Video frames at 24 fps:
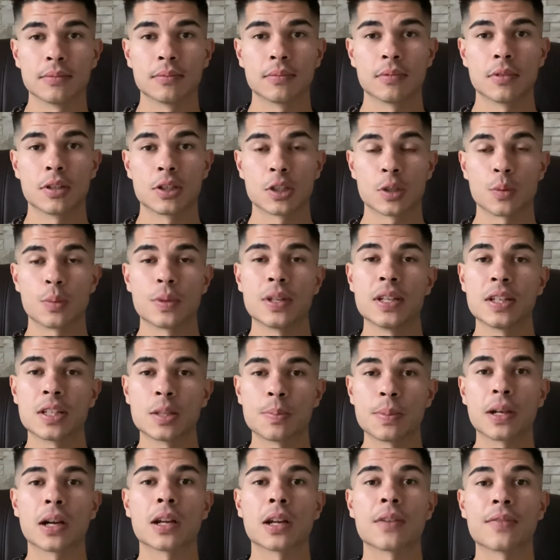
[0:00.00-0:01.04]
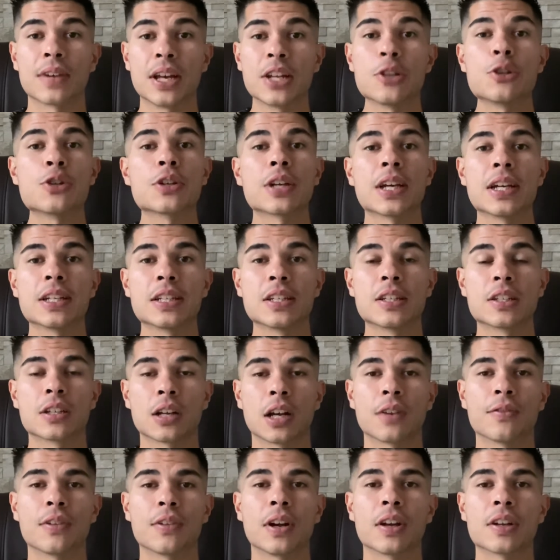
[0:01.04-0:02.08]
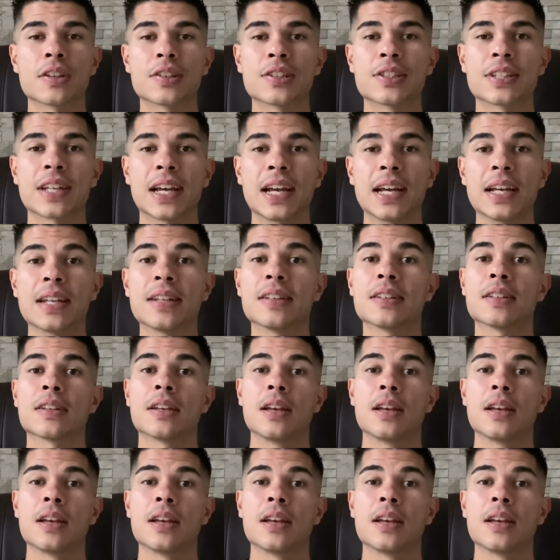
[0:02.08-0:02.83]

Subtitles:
So we need to be kind of educated to kind of understand,